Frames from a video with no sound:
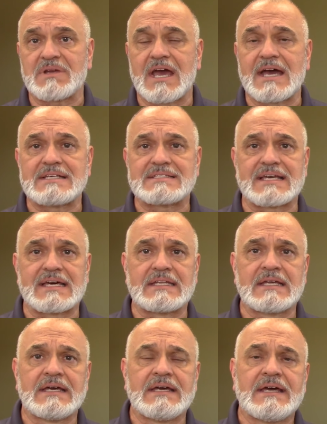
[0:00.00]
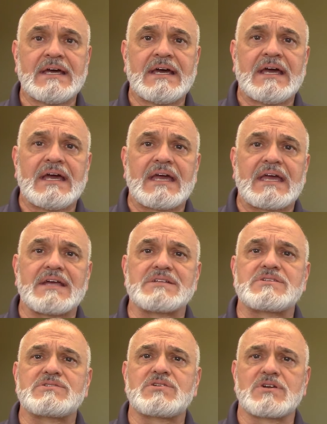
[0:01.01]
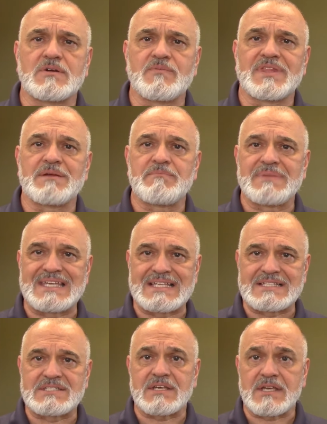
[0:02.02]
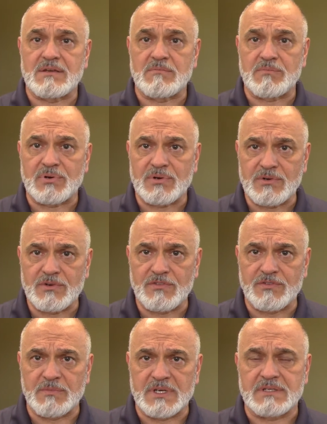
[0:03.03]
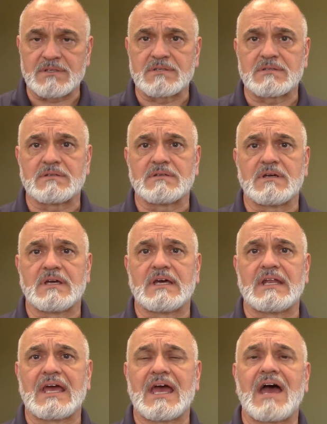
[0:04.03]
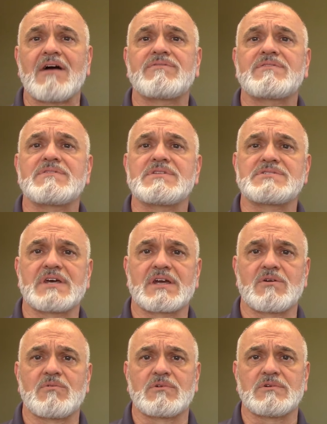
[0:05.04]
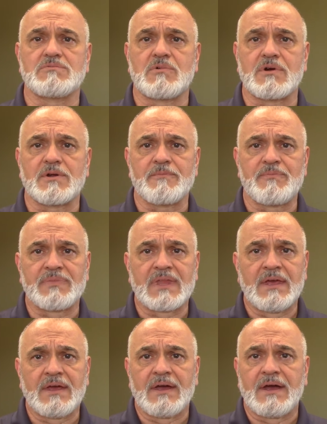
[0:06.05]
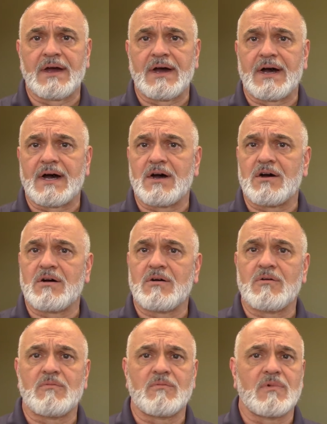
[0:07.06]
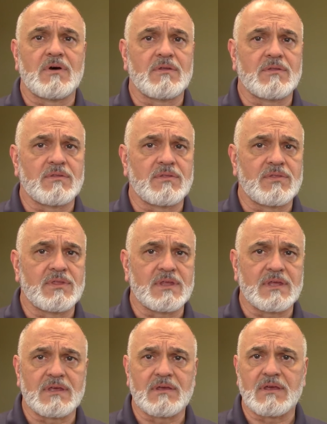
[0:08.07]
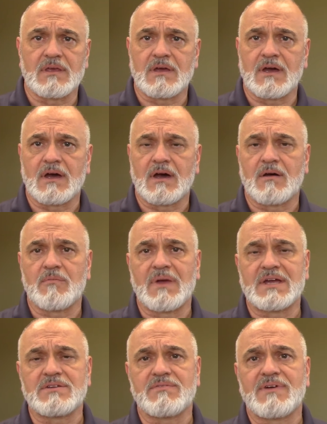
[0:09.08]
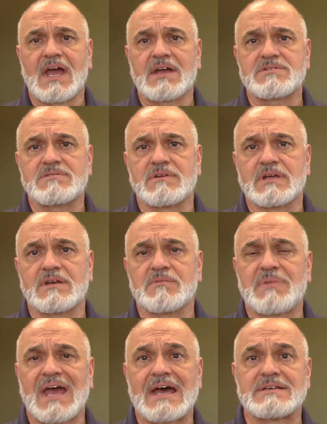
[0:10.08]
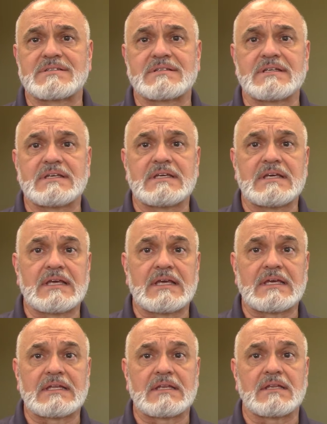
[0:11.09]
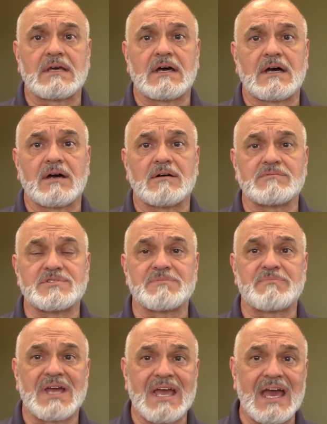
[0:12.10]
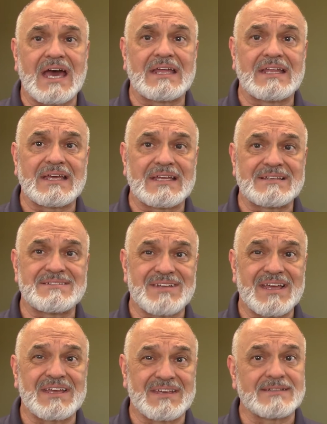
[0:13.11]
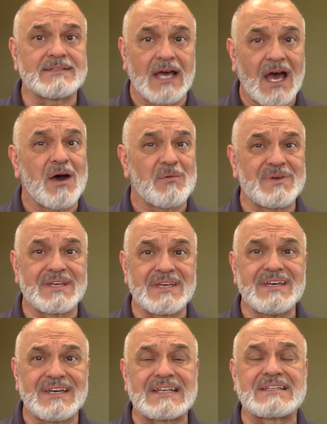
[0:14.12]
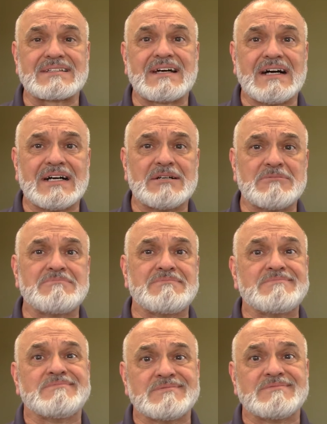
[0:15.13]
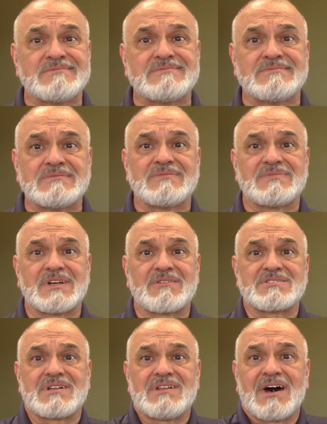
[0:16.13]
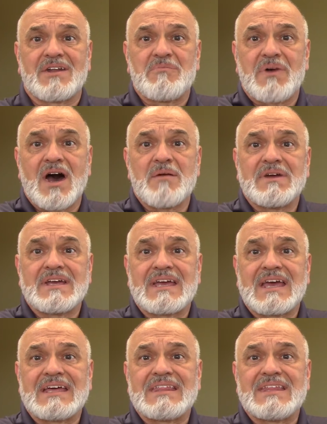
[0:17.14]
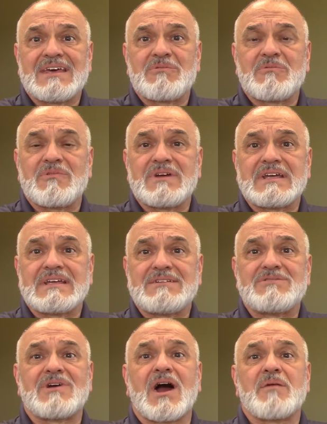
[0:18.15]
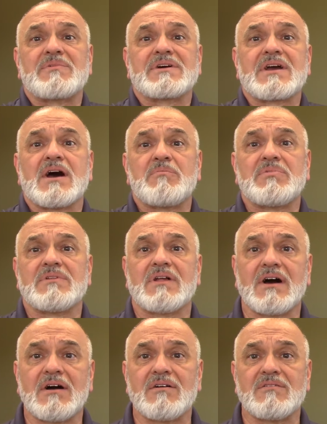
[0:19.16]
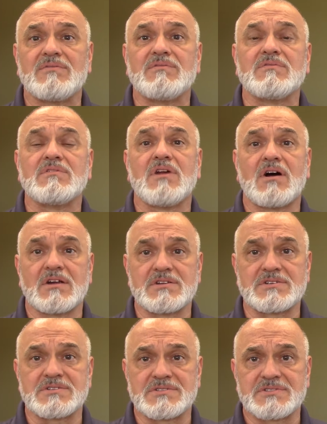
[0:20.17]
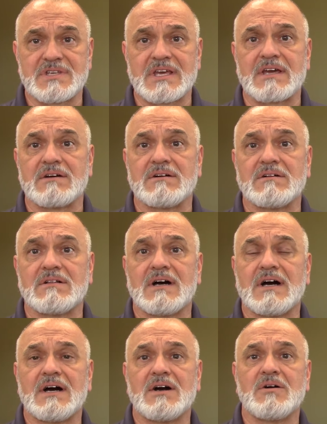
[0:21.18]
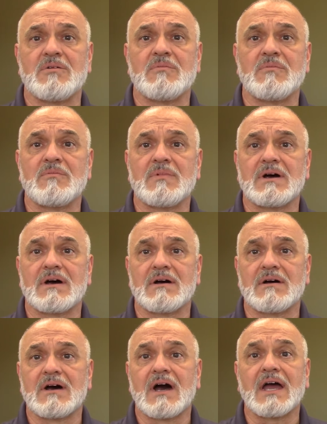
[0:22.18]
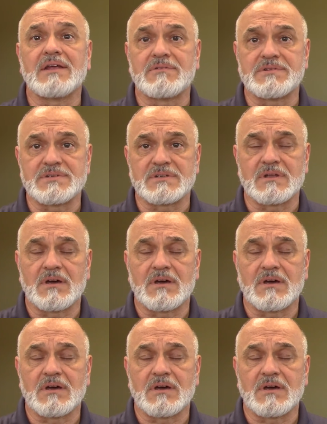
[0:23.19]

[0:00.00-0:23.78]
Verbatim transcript: Kaizen. It's a term that means improvement. And after the Second World War, um, the uh, manufacturing capacity in um, Japan had taken a big hit. Um, there was a lot of bombing, and then we dropped a couple of large scale um, uh, hydrogen